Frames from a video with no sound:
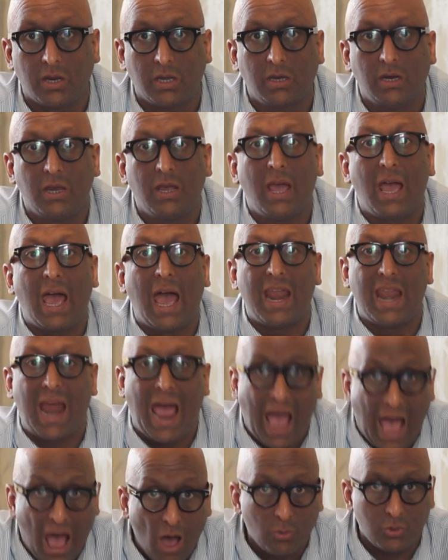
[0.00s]
it, and
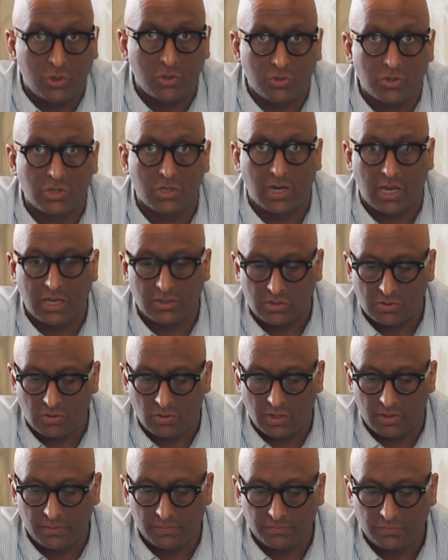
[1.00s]
how you should answer
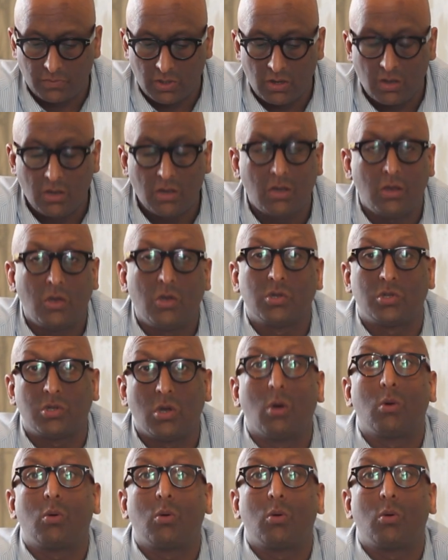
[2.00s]
it. So